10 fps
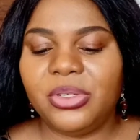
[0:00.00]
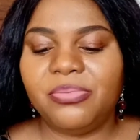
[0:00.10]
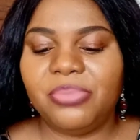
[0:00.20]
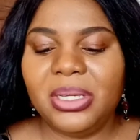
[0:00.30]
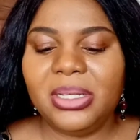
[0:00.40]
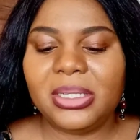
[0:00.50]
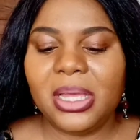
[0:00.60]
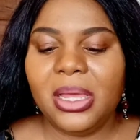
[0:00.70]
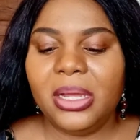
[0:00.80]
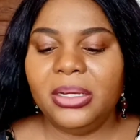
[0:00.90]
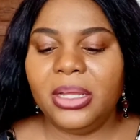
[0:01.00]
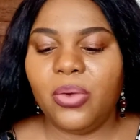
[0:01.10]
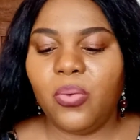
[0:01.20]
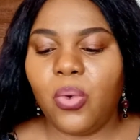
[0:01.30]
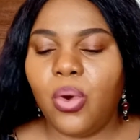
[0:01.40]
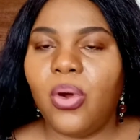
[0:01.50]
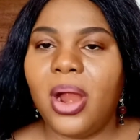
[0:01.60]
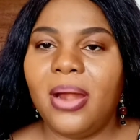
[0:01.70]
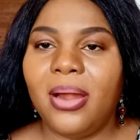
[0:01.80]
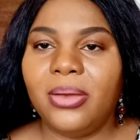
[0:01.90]
for the beads they wore
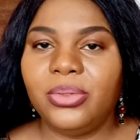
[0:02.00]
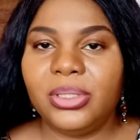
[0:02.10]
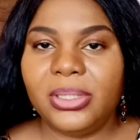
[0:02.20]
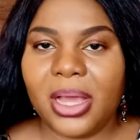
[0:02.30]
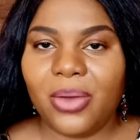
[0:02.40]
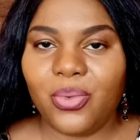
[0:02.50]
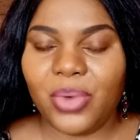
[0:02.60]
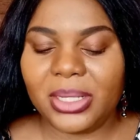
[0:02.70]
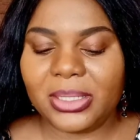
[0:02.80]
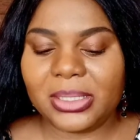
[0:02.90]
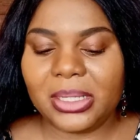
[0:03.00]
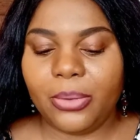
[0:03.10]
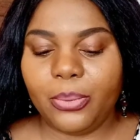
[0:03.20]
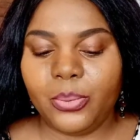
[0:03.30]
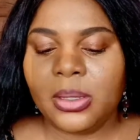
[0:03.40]
around their waist.